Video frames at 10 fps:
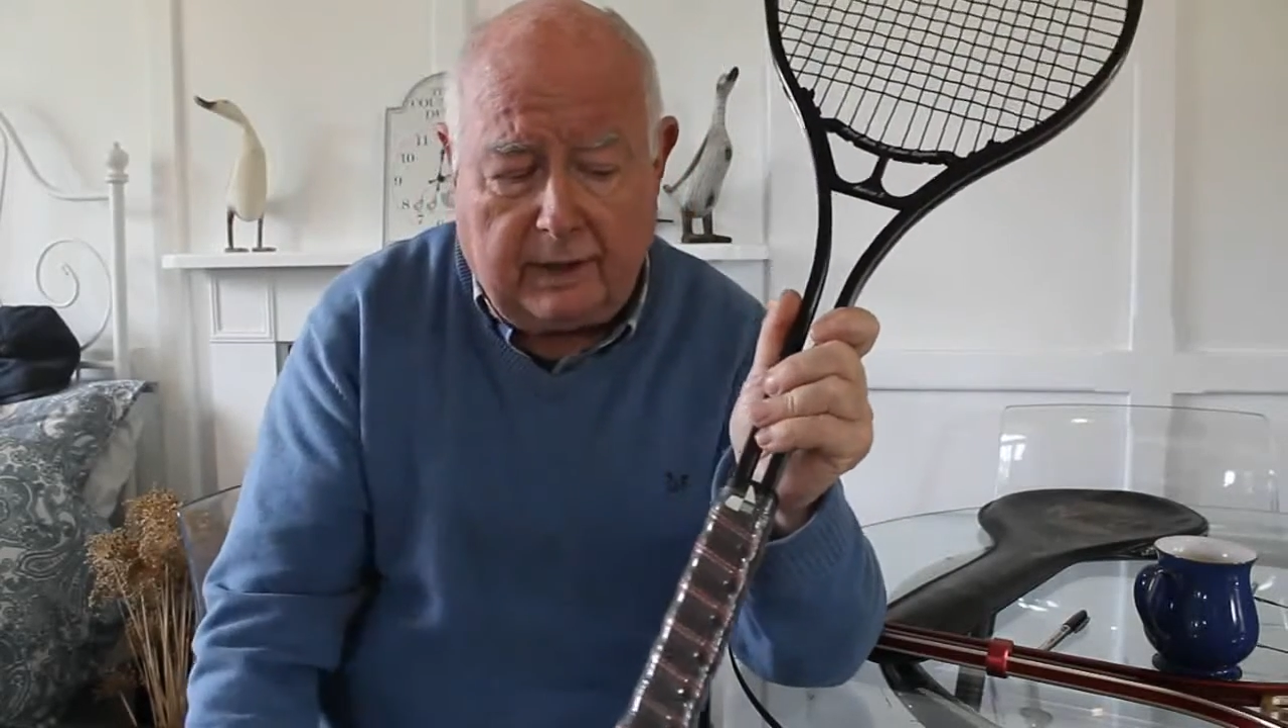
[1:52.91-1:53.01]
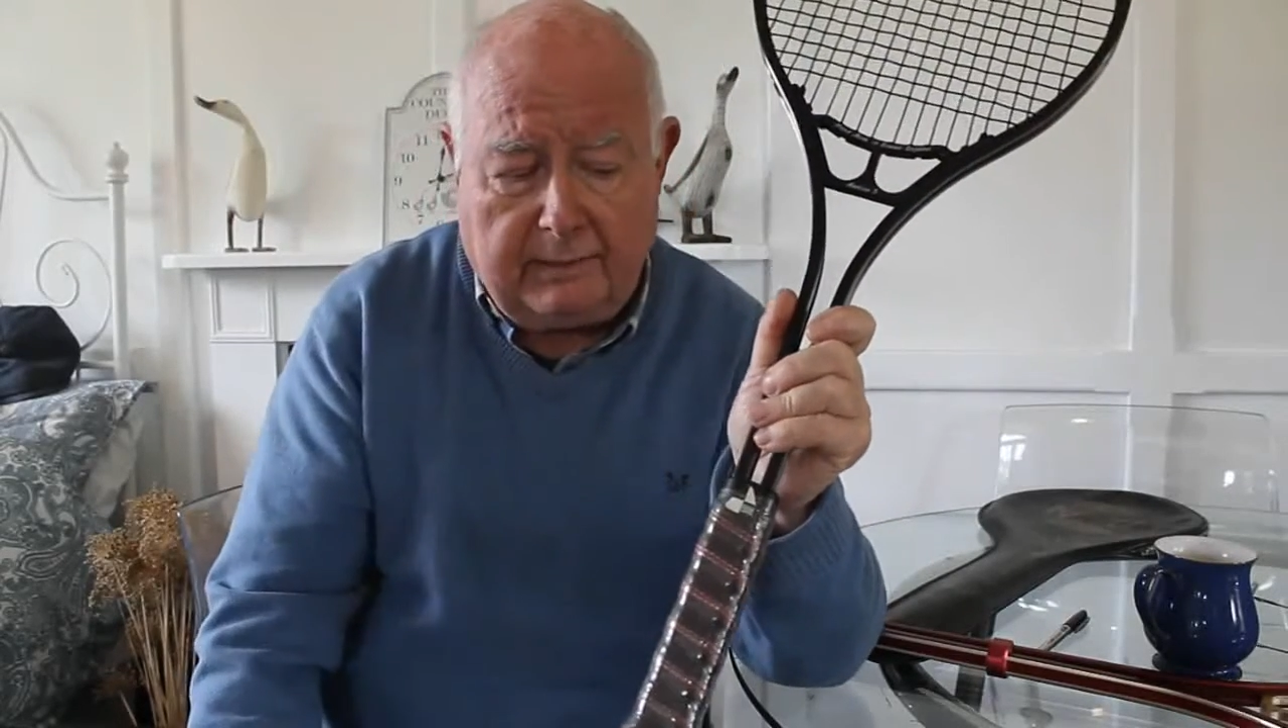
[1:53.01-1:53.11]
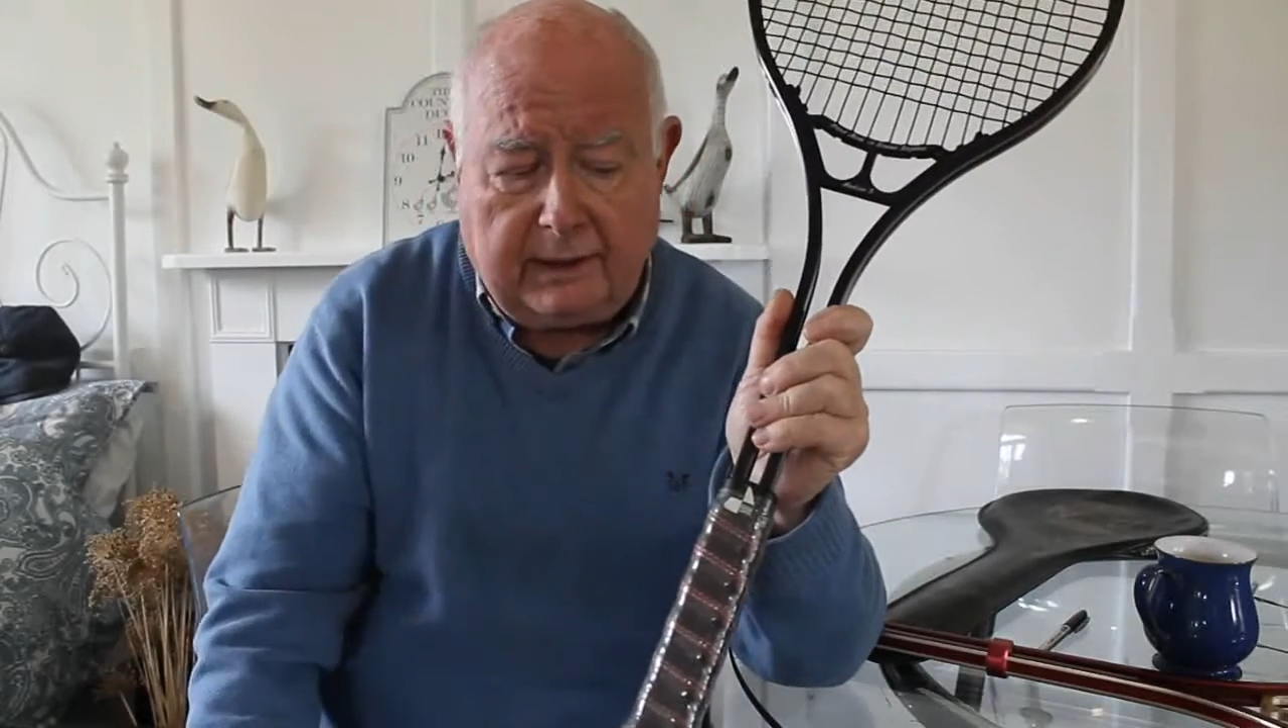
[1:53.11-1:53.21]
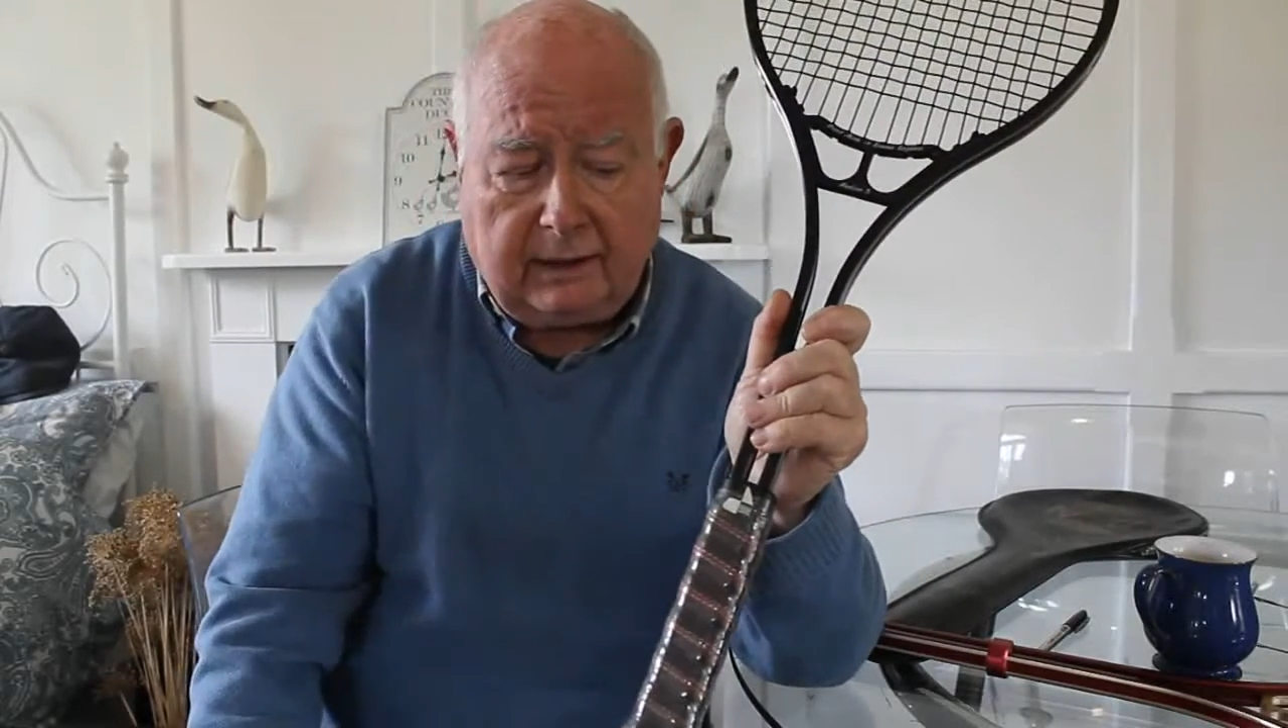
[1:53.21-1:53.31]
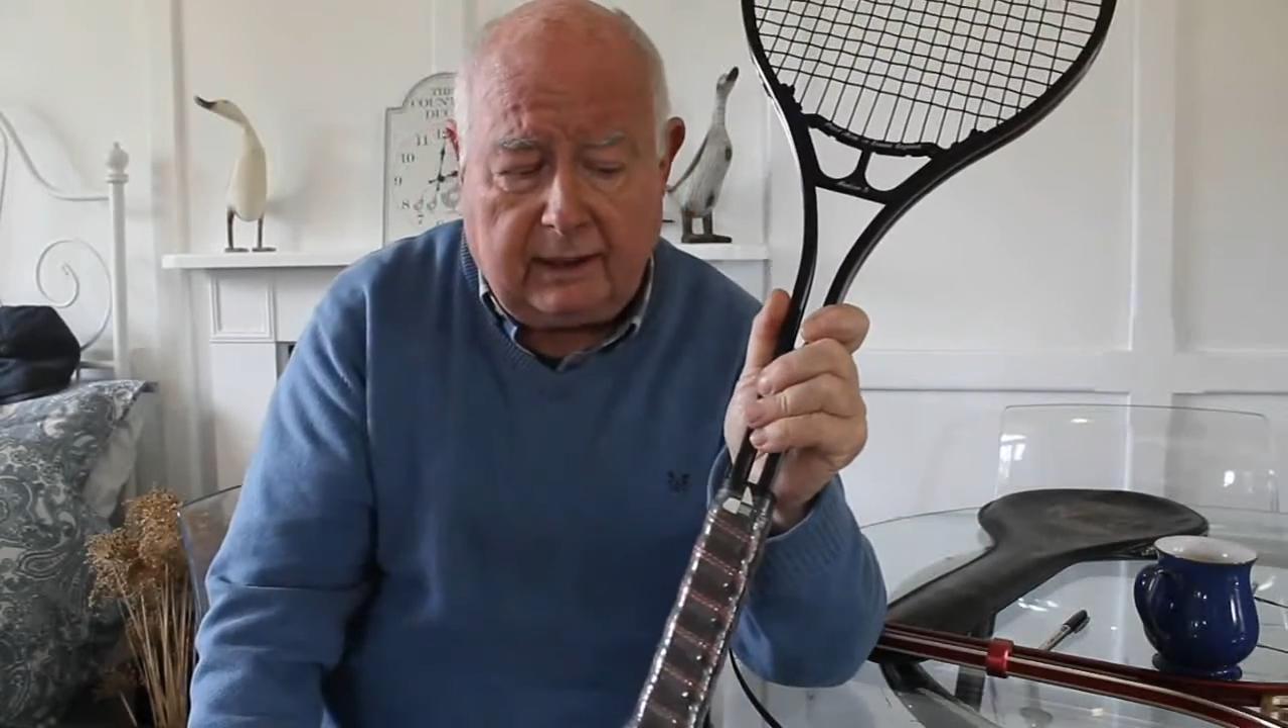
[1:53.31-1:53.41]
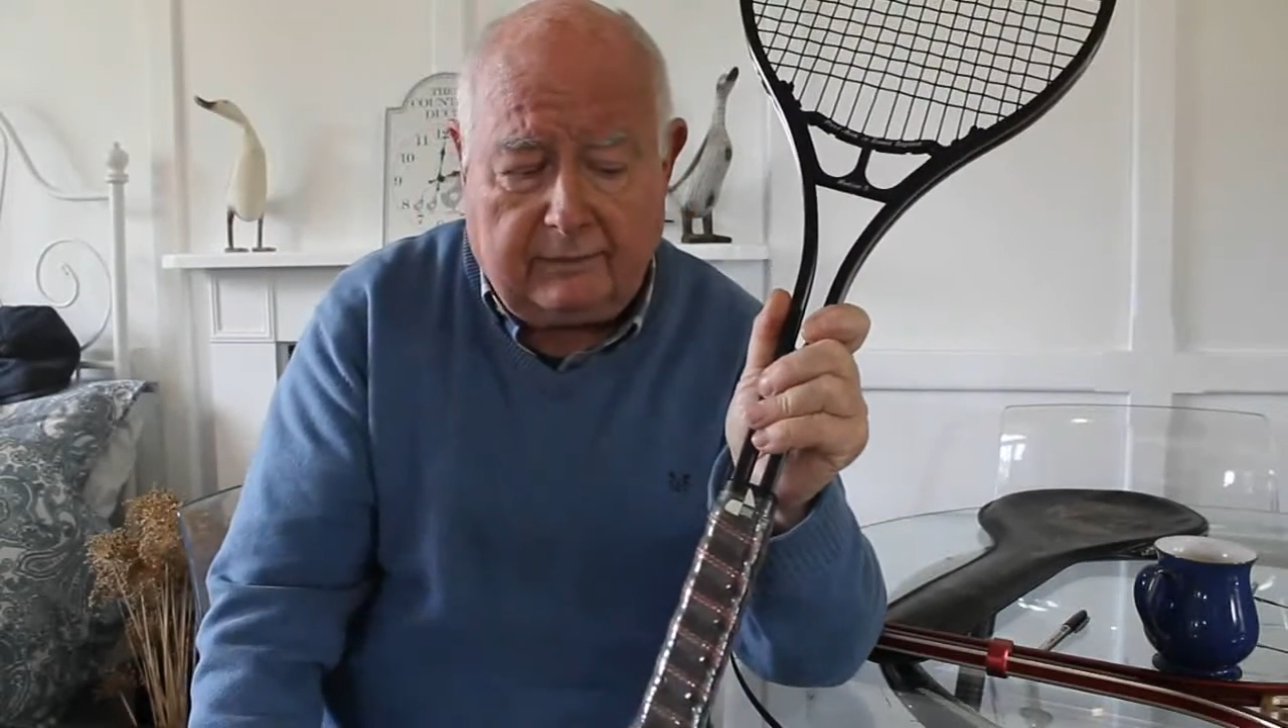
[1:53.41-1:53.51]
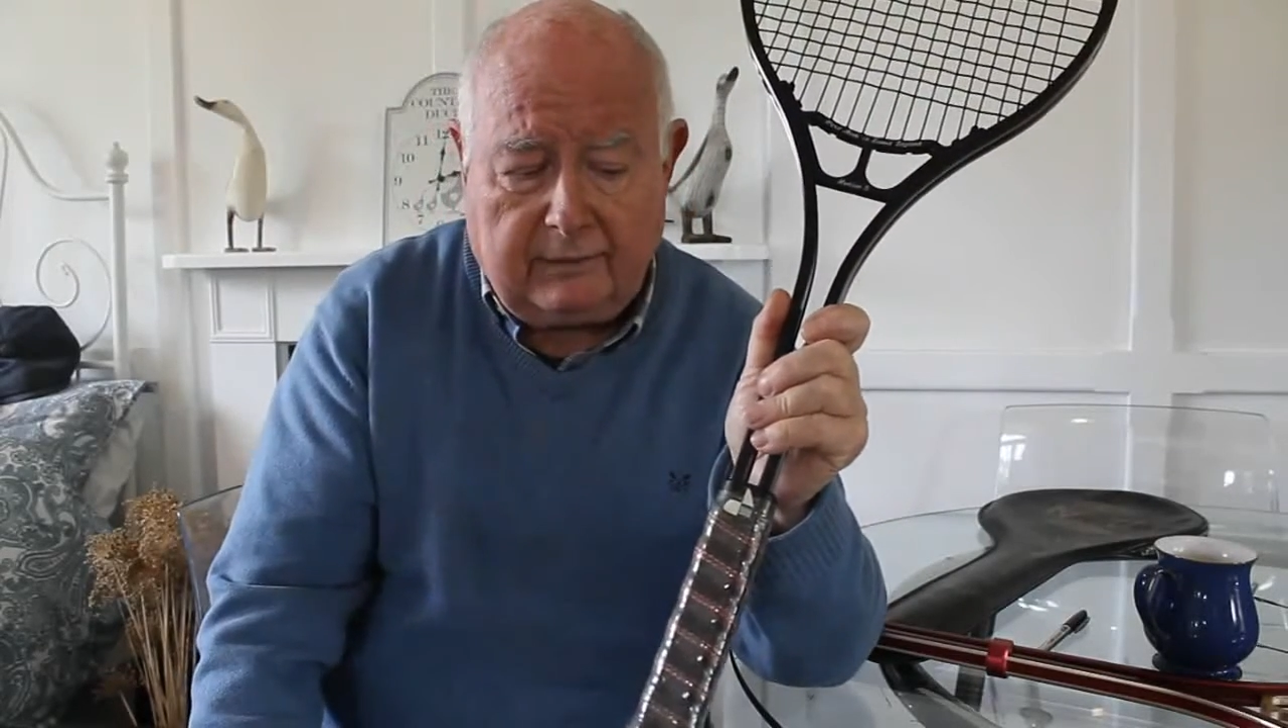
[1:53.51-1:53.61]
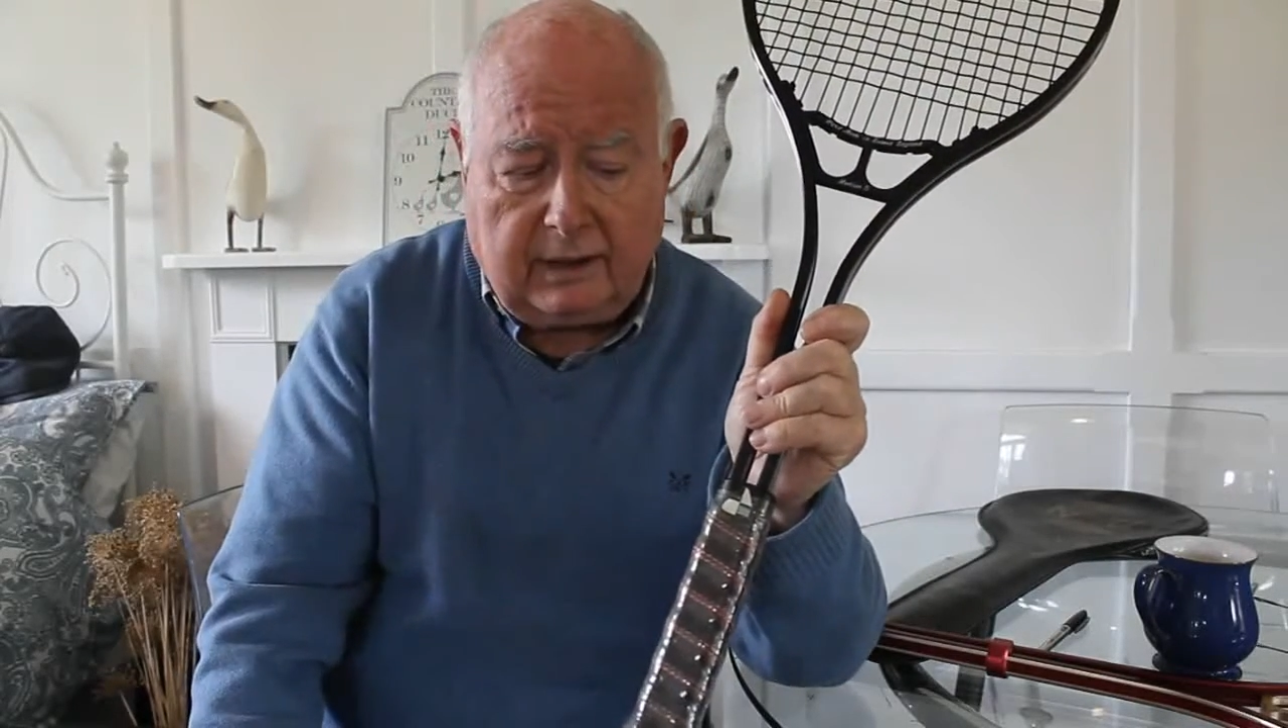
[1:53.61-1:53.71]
by being given